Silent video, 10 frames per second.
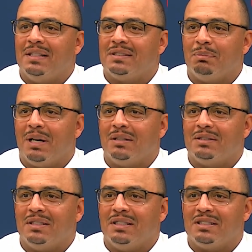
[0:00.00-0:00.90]
It's about
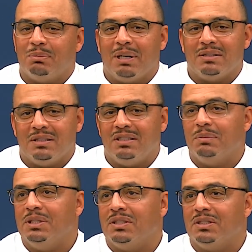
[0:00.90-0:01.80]
the
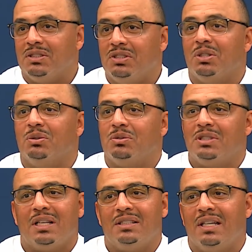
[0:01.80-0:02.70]
Jimmys and the Joes,
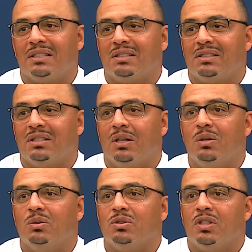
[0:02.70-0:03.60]
not the X's and the
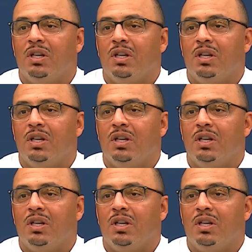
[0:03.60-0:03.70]
O's.